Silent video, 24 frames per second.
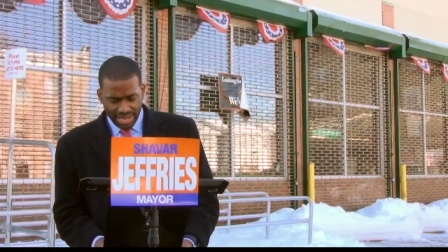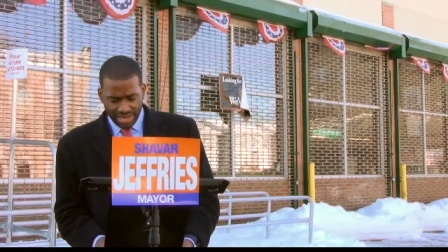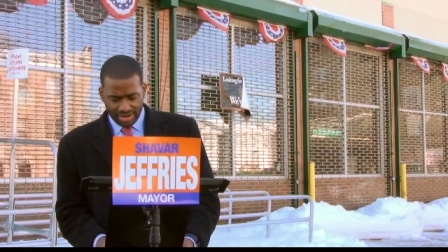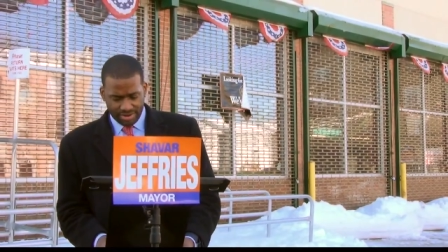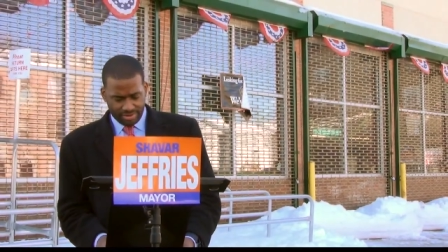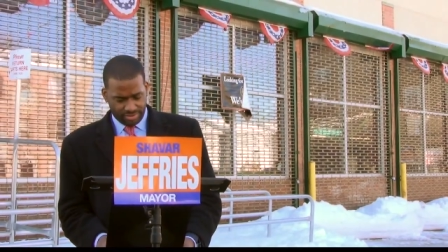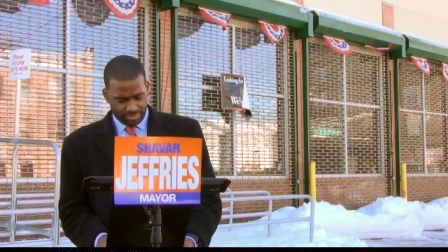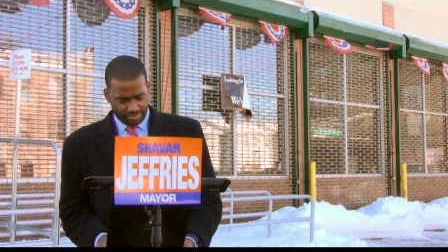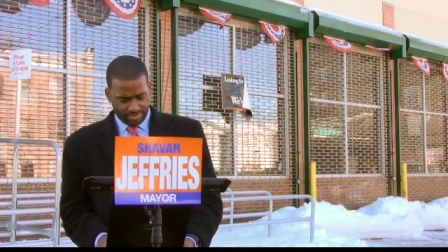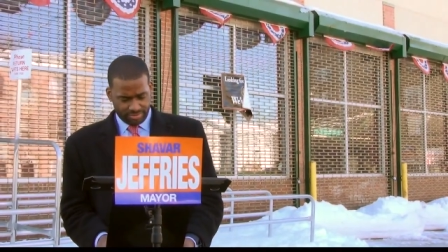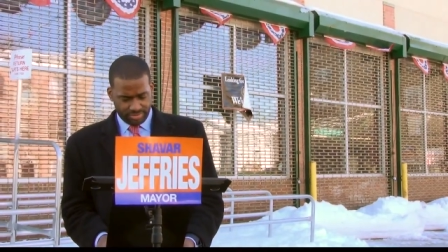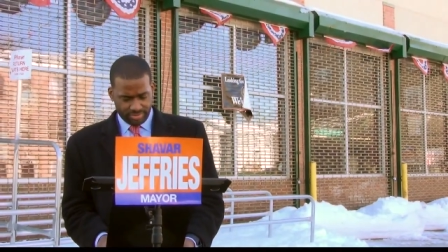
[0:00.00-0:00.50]

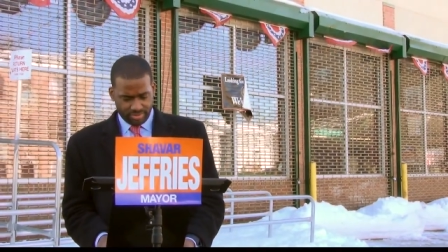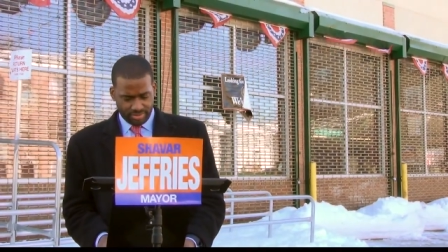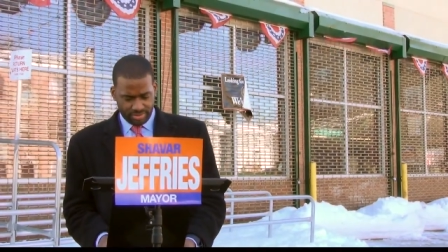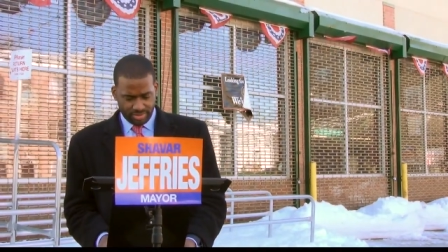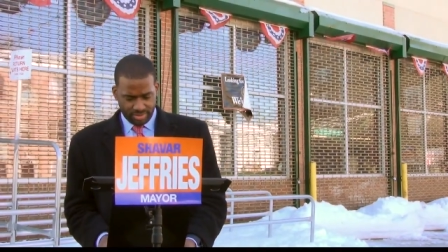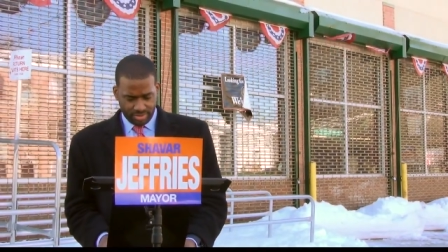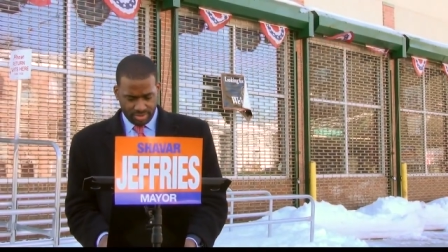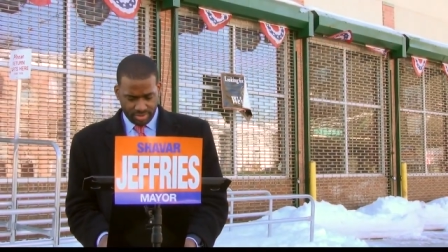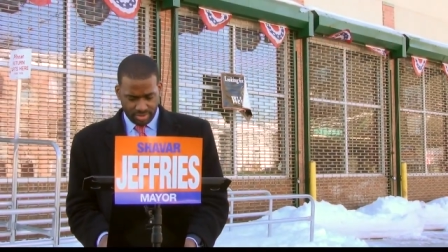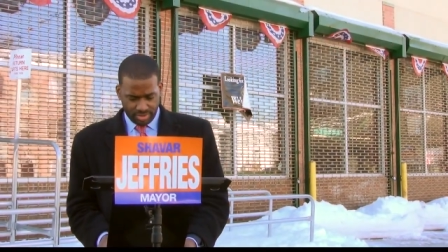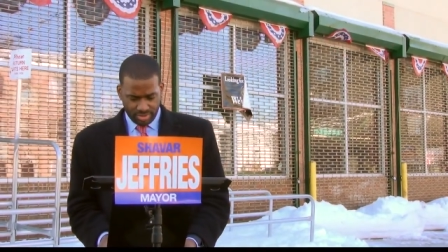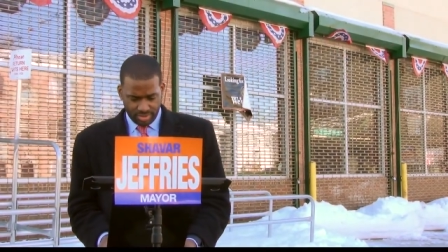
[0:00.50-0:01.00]
later,
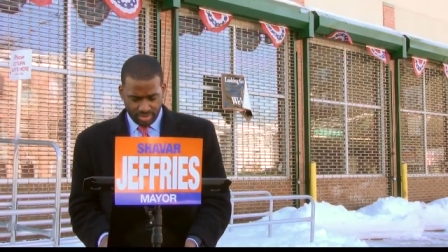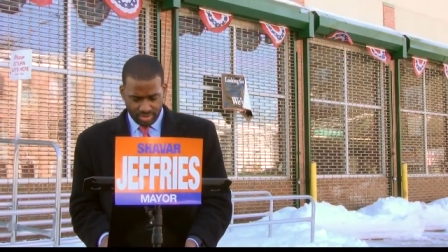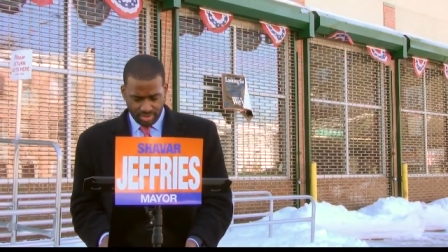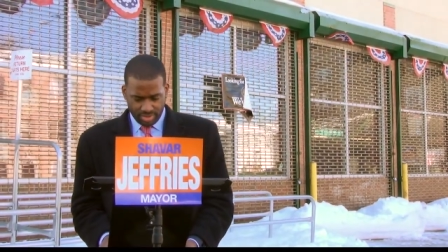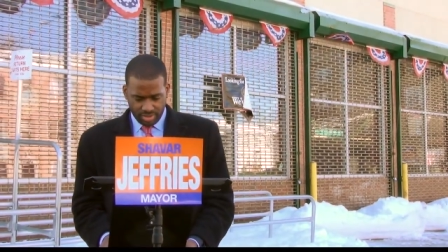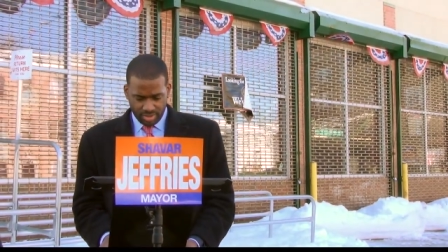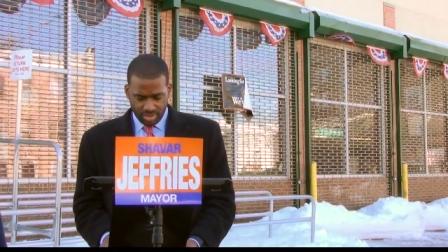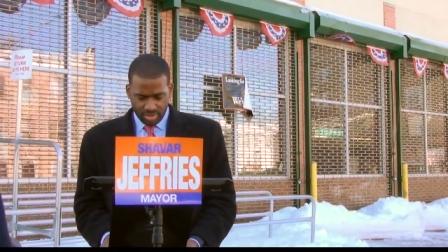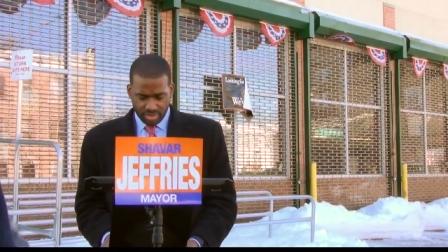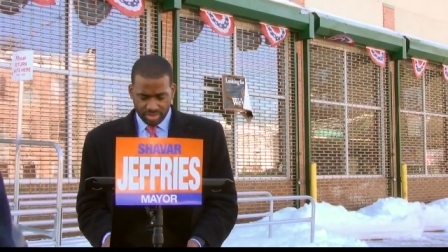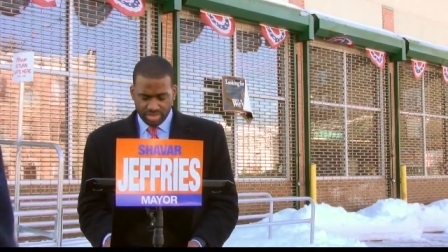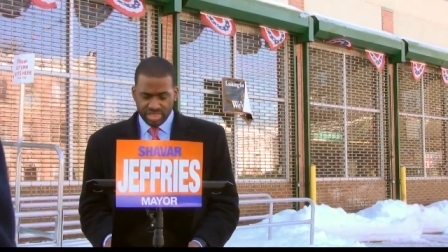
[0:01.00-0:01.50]

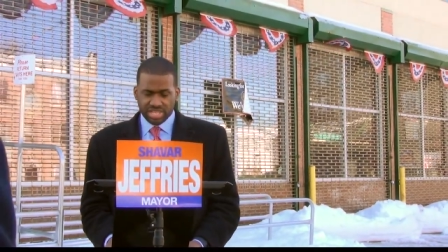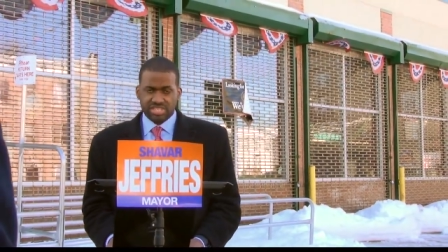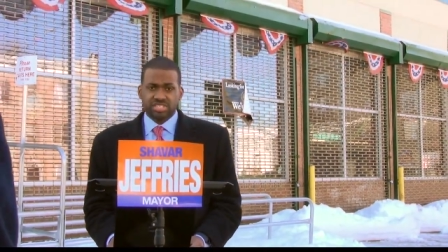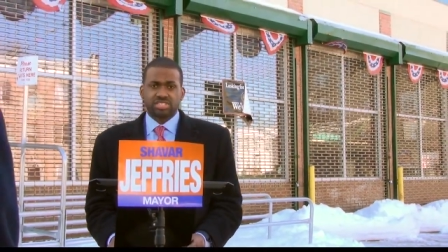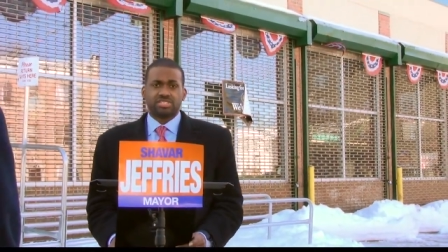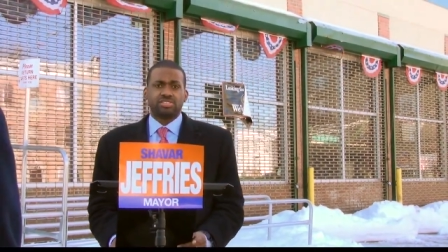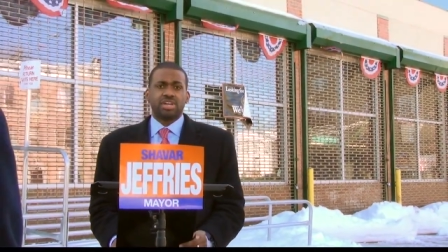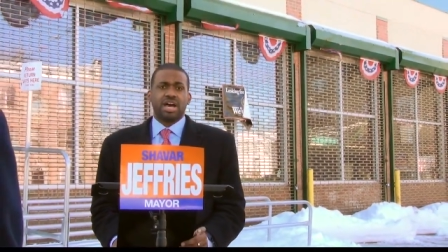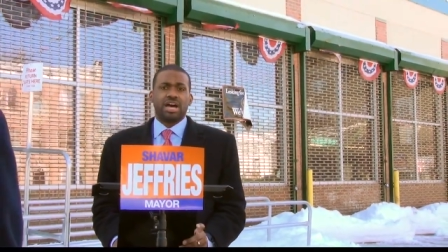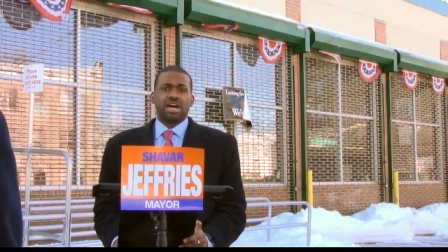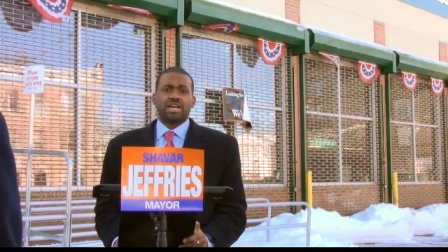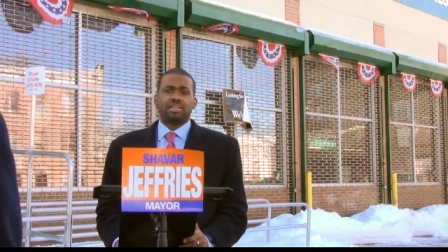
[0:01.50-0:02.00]

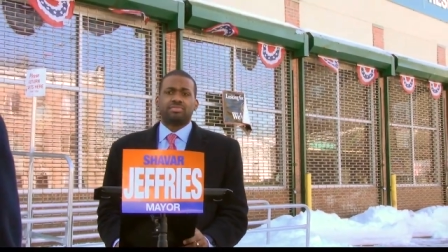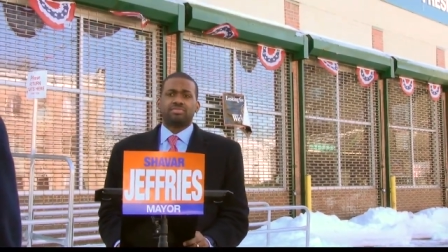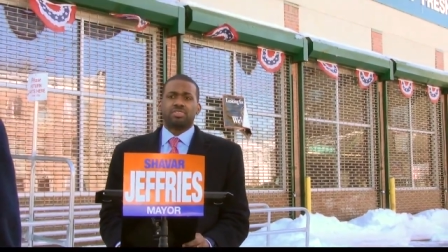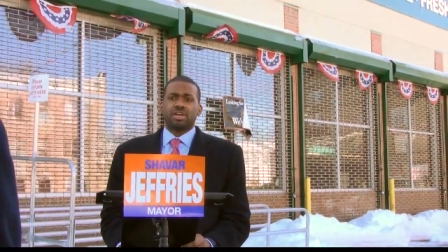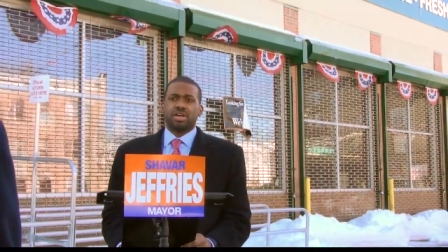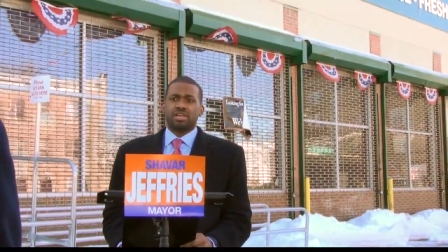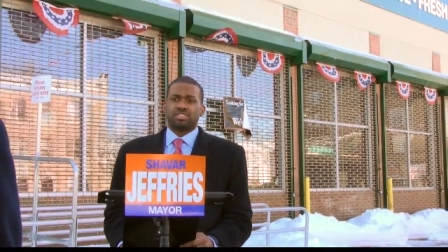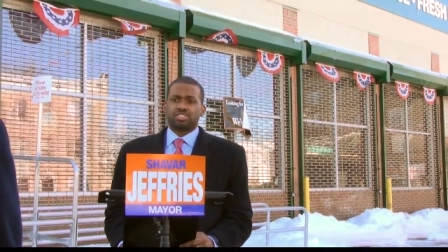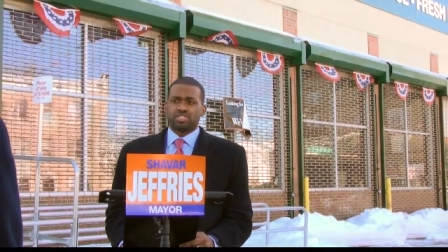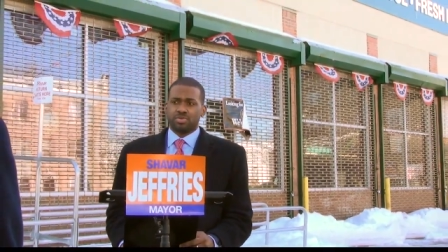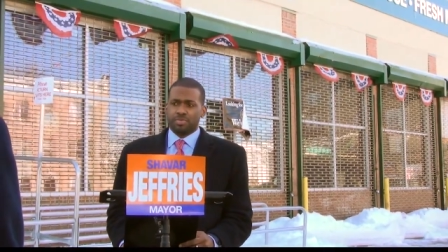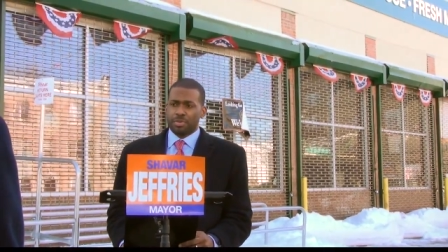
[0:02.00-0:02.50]
this uh,
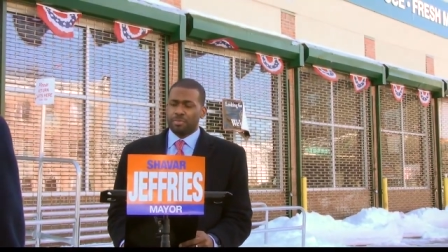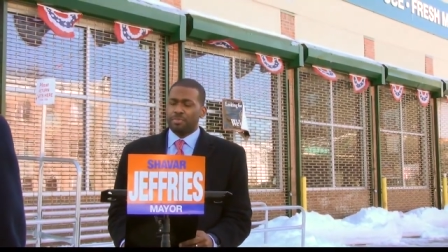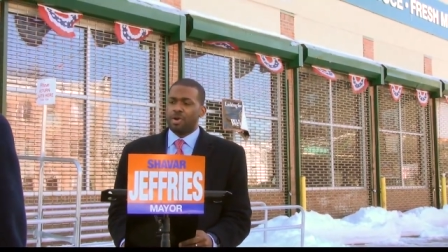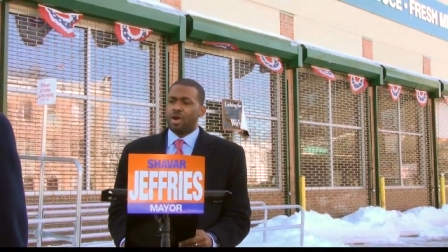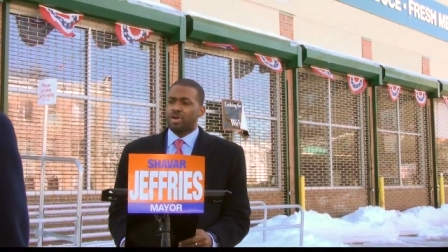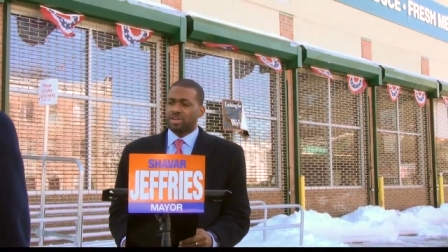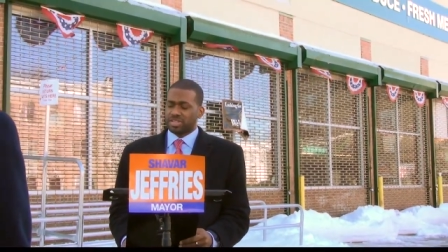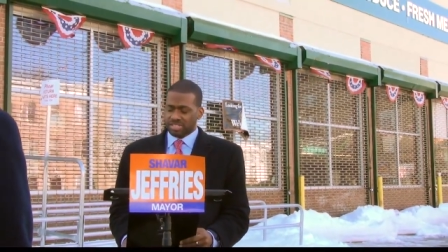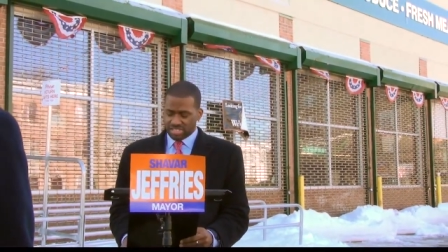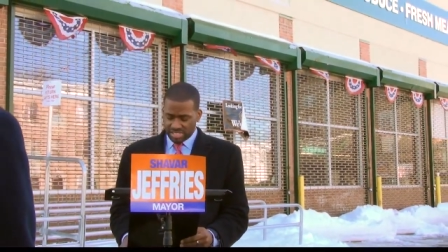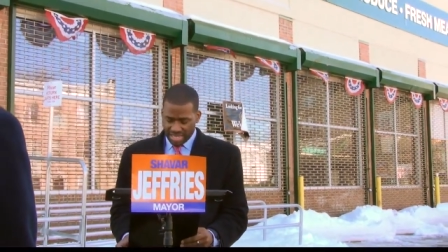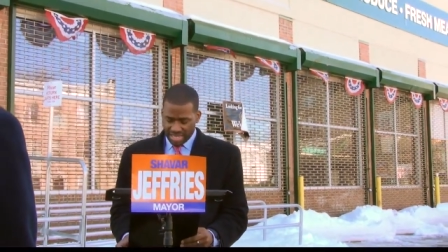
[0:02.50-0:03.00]
uh, supermarket